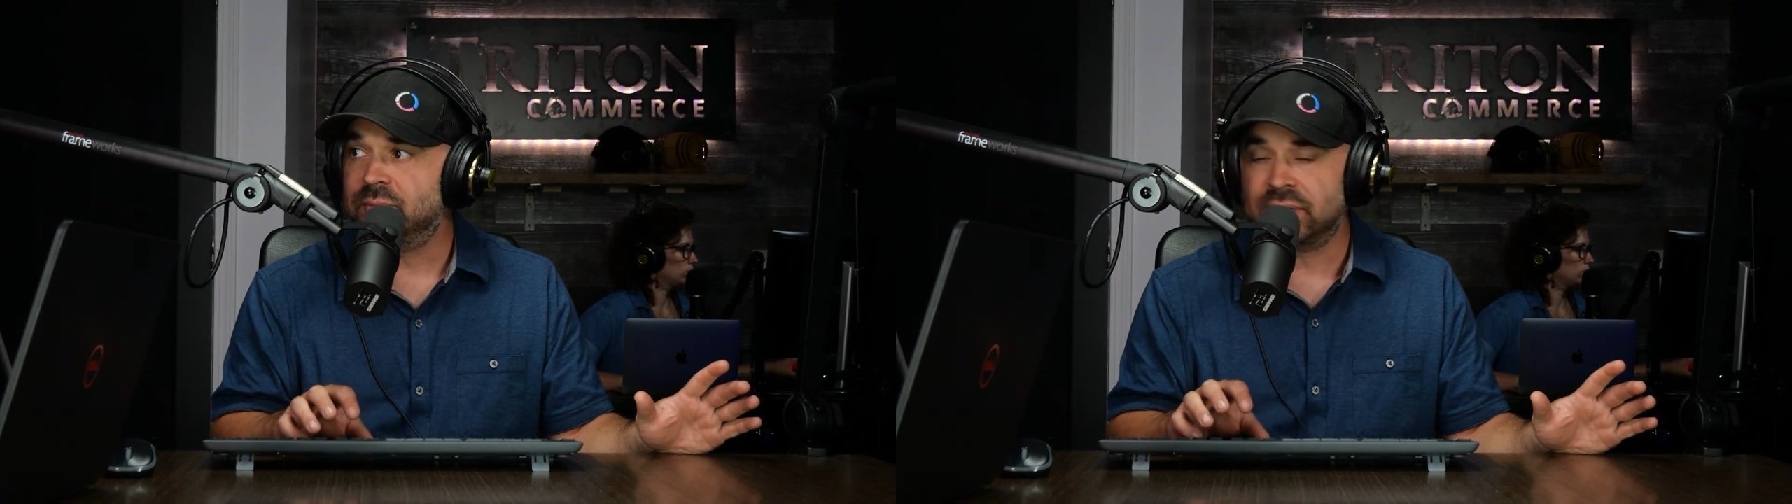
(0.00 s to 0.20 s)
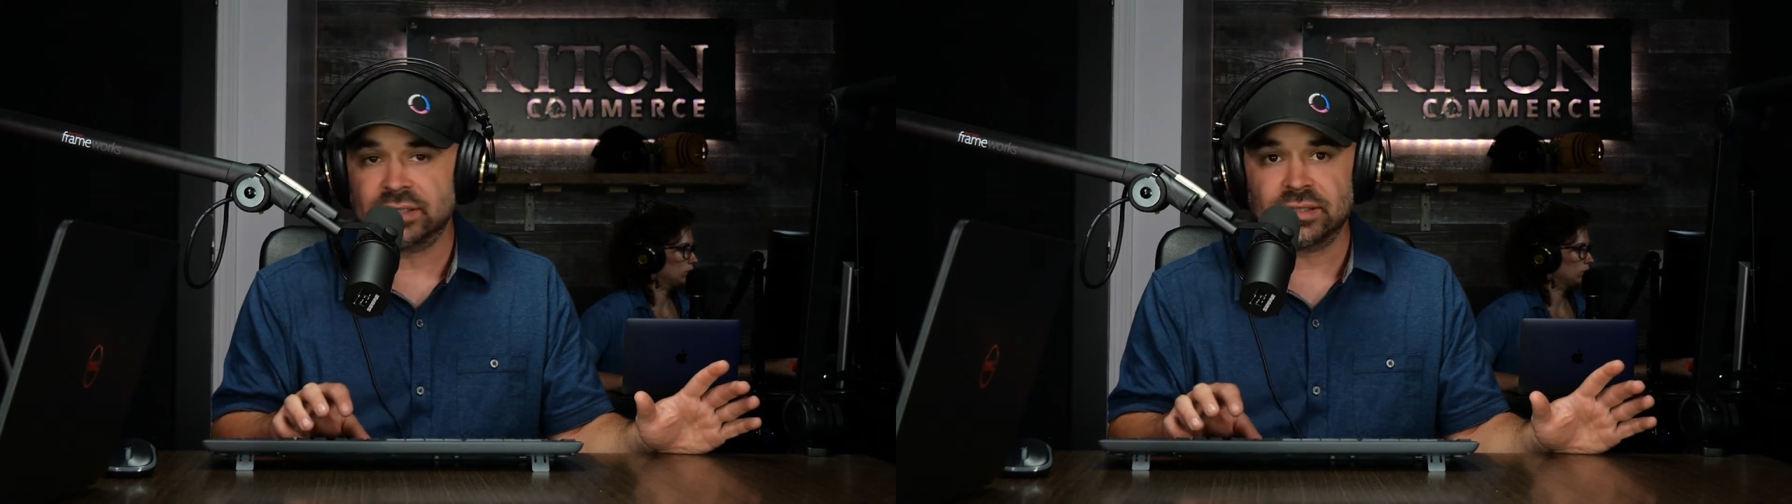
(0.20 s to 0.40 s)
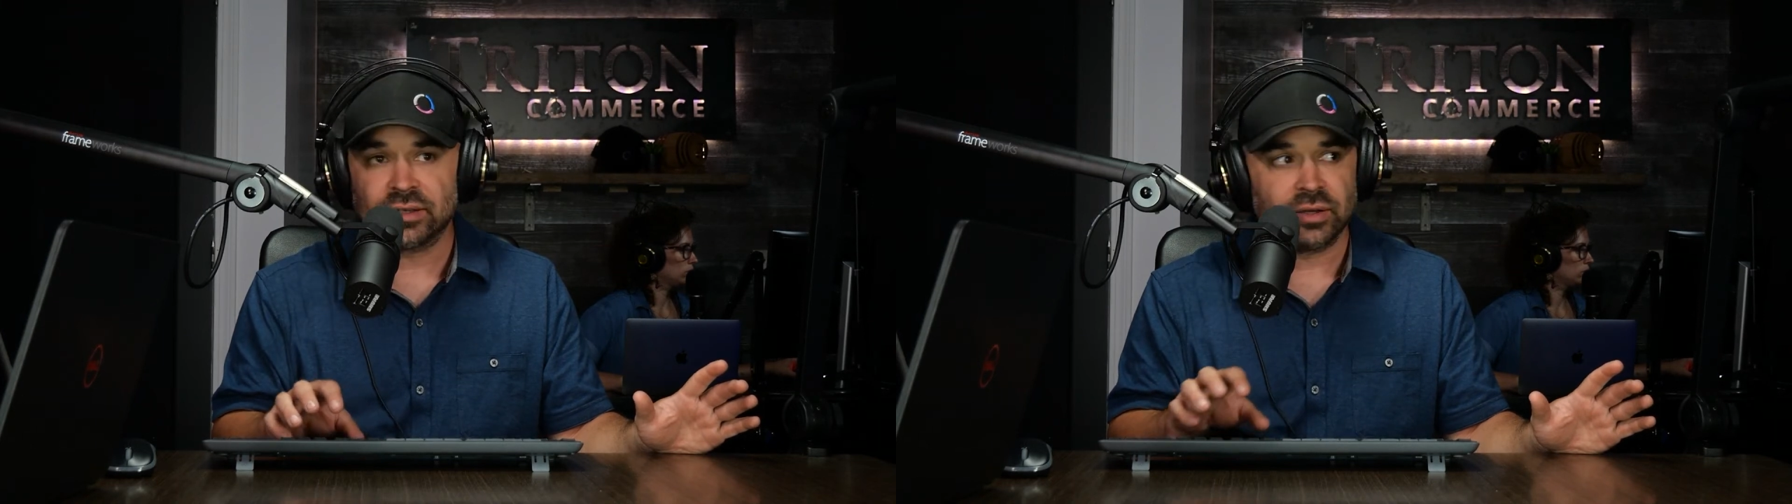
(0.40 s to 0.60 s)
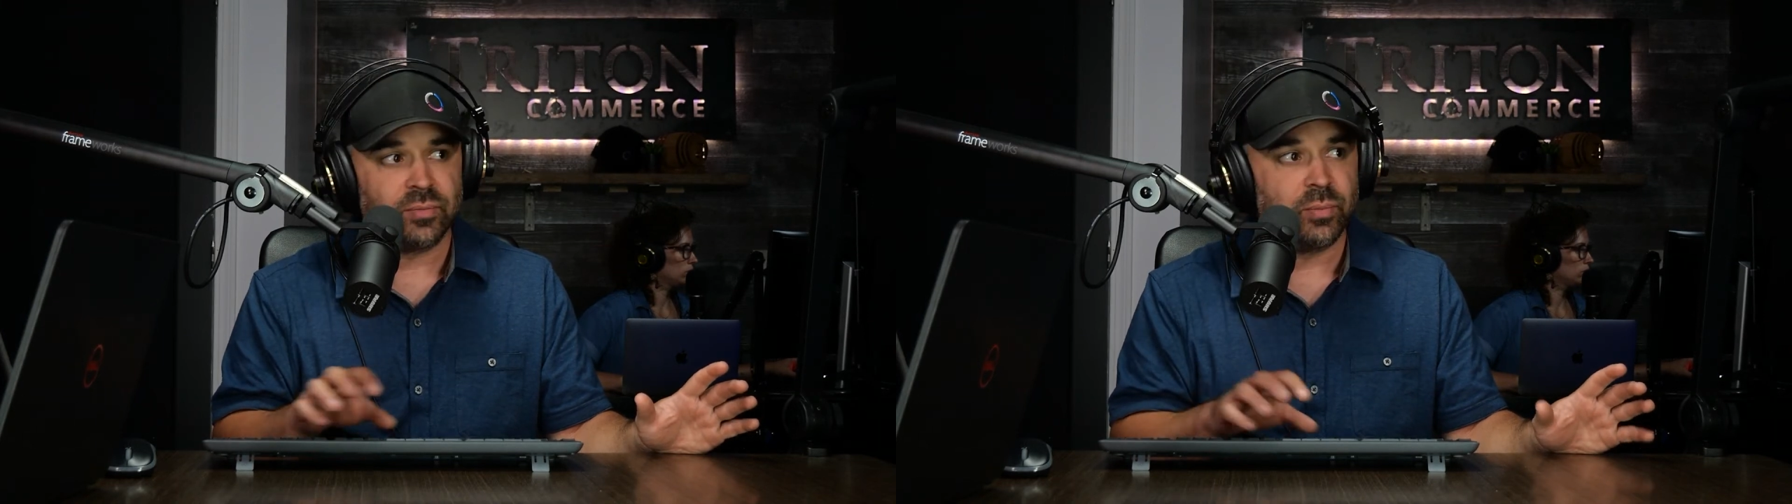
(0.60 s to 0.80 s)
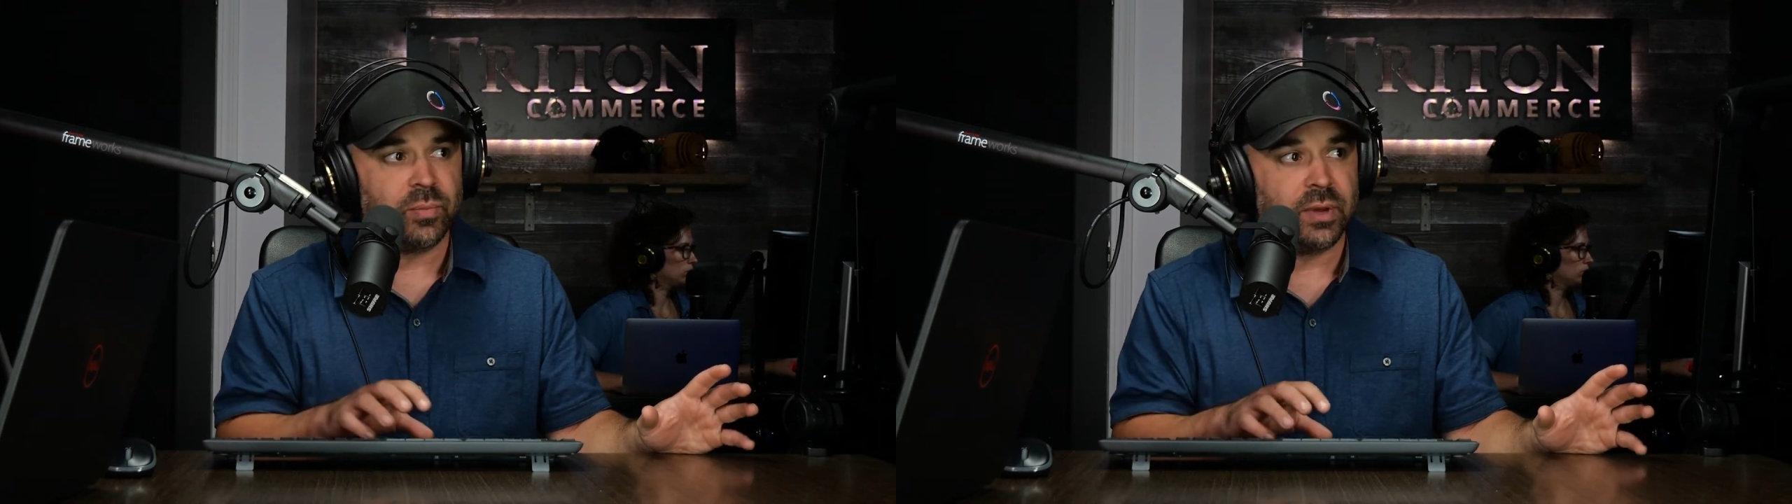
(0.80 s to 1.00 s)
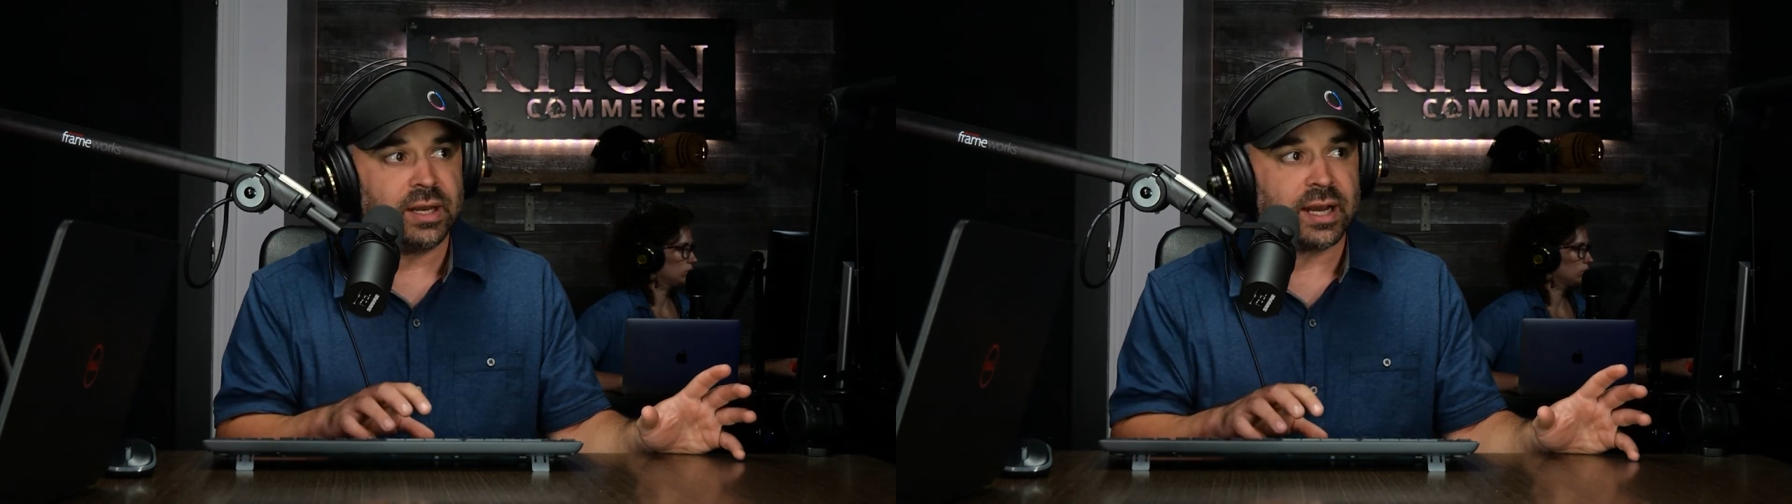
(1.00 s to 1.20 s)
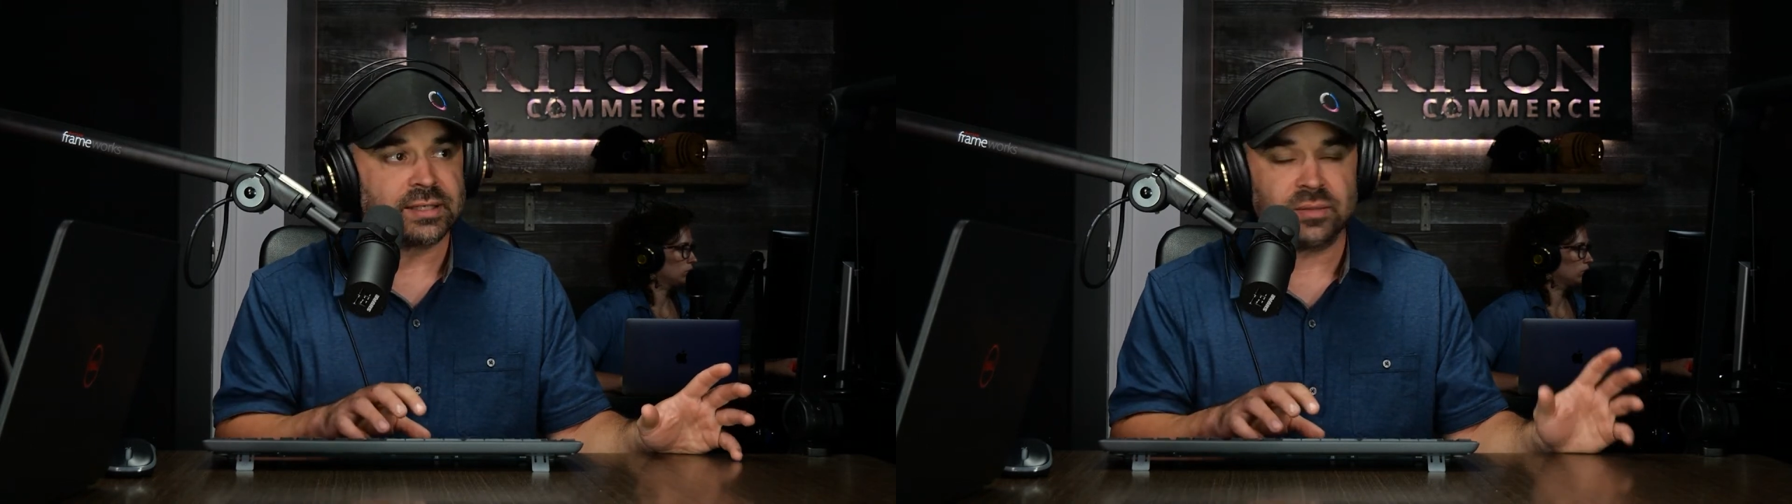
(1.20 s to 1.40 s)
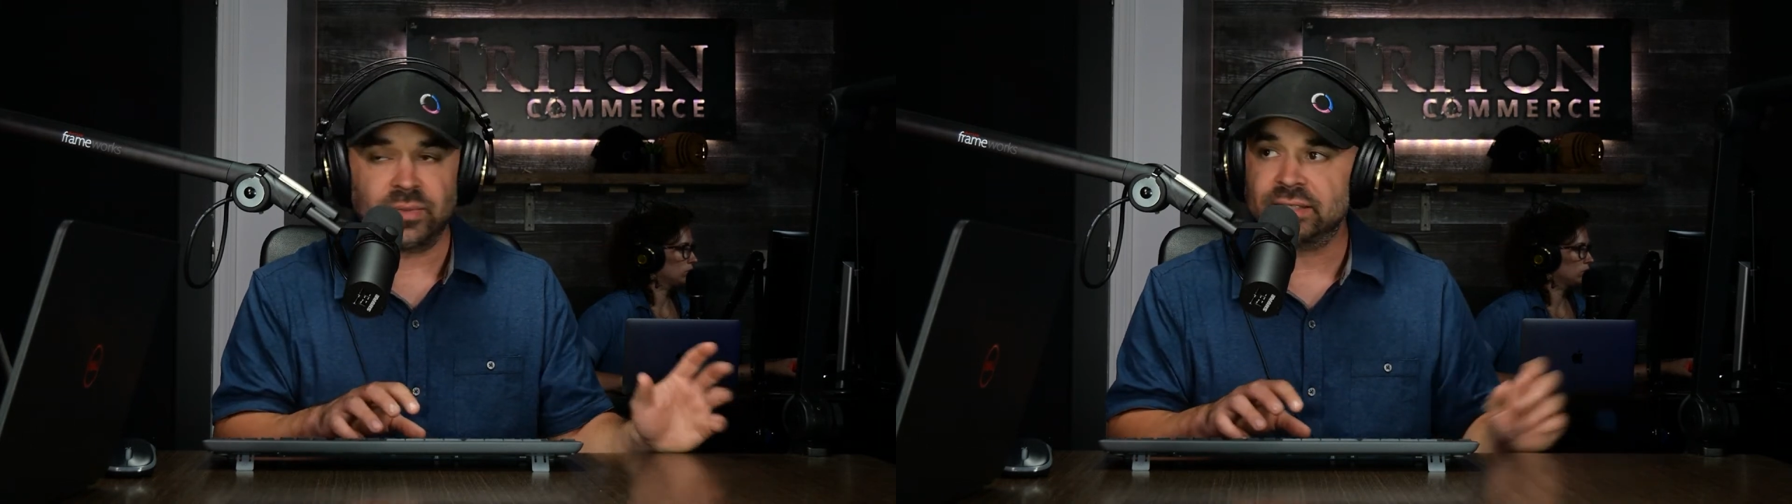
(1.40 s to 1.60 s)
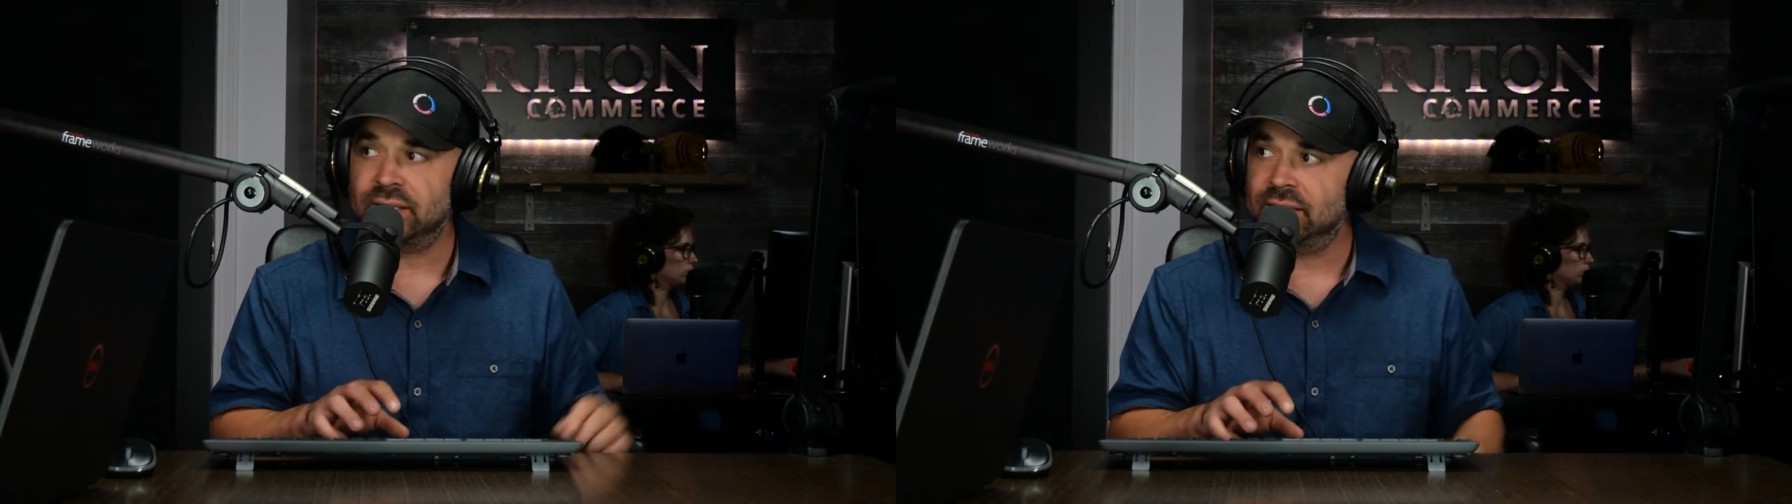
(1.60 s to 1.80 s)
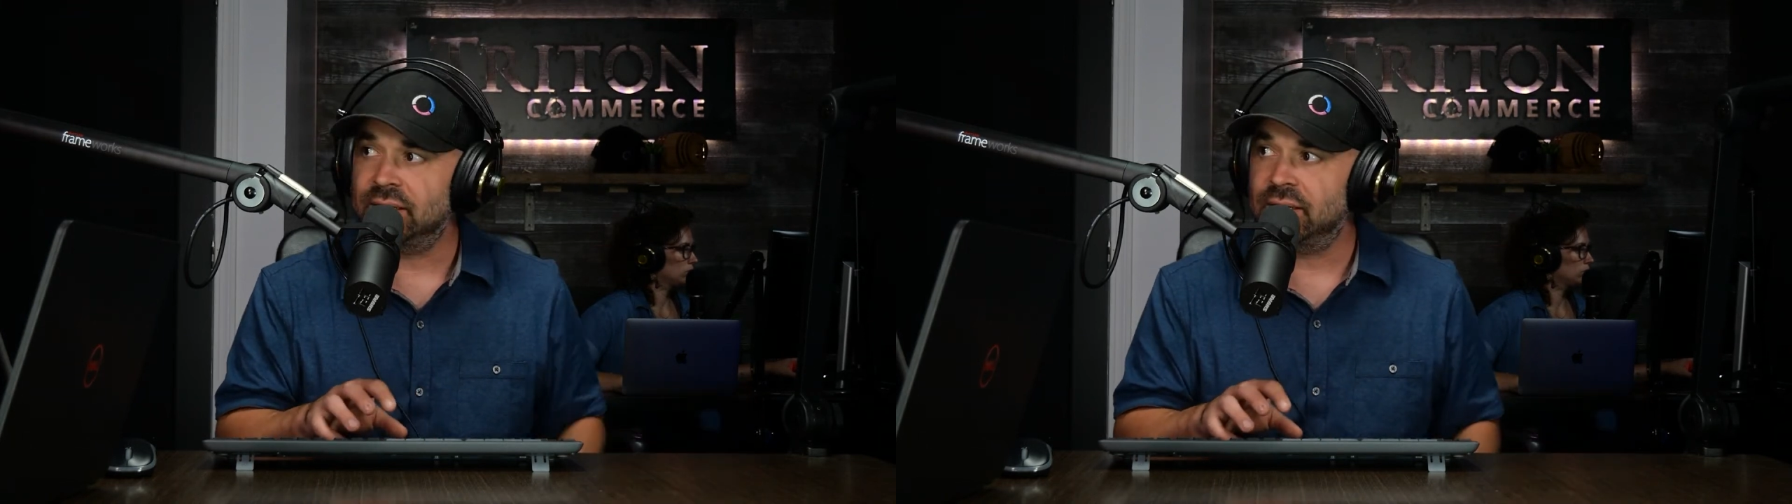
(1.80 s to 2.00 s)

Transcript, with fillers: because they're going to index it based on